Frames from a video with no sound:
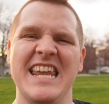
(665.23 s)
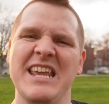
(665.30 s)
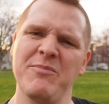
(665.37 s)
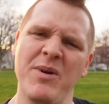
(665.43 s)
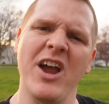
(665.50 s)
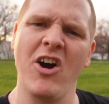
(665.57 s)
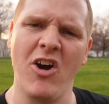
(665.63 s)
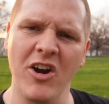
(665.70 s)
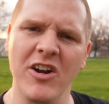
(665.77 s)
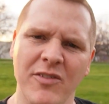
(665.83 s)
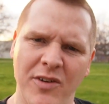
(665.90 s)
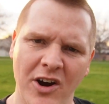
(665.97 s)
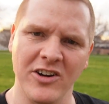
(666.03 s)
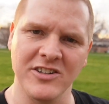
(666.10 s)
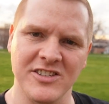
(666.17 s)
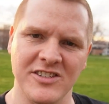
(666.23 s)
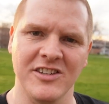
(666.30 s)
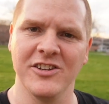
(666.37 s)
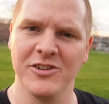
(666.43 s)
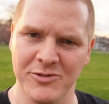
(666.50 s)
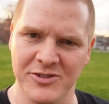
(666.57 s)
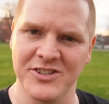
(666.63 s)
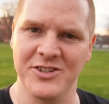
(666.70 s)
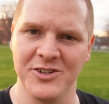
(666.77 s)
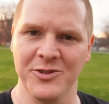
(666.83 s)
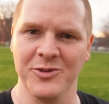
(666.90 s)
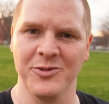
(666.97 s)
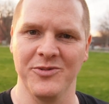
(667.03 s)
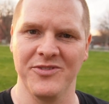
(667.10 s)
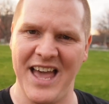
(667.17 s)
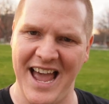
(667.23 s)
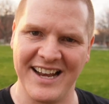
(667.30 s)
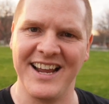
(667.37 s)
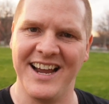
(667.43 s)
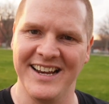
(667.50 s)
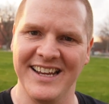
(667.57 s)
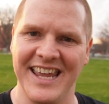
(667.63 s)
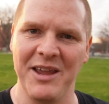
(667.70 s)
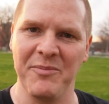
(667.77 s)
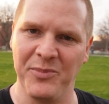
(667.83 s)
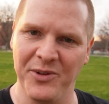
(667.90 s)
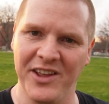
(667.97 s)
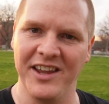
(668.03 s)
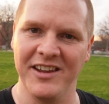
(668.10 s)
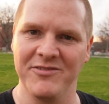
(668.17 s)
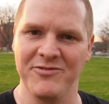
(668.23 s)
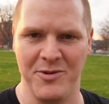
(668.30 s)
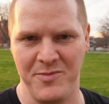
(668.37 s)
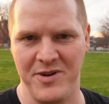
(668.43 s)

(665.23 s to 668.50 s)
in my heart of hearts, used to that kind of gameplay from